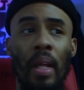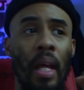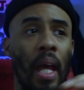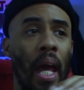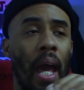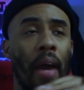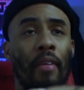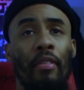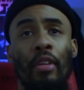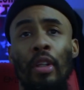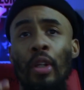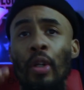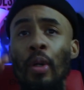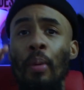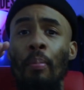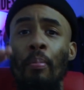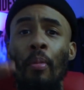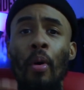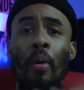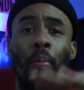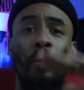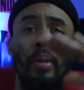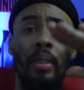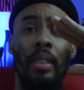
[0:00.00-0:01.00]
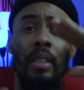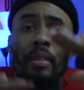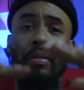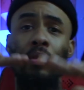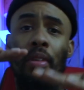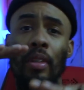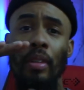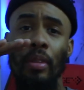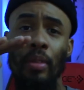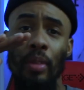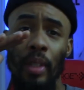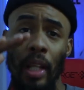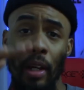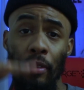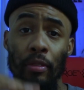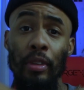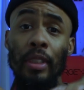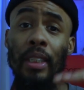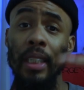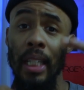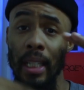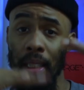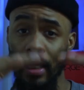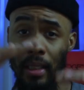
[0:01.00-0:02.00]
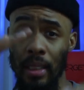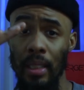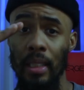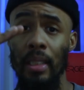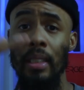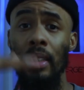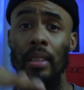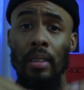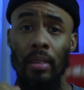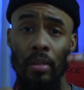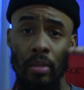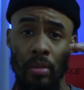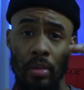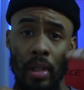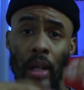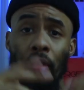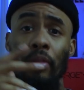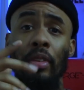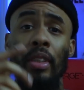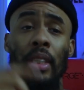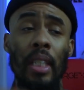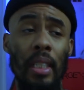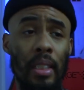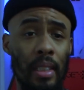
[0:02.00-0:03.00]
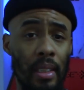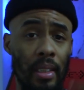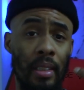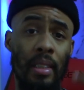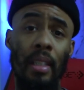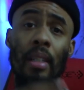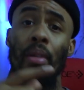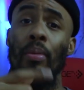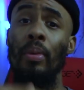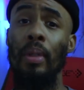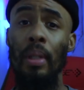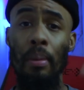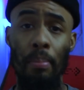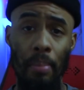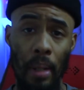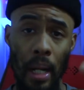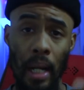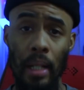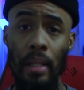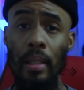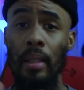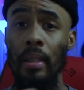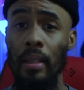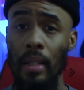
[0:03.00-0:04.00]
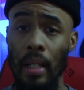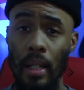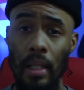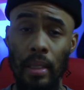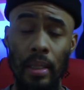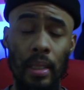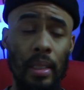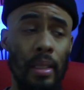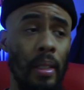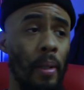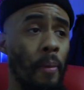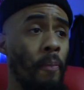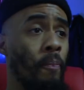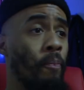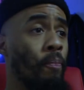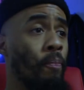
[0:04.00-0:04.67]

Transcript: Have a little moments of little level changes dealing with the body, yes.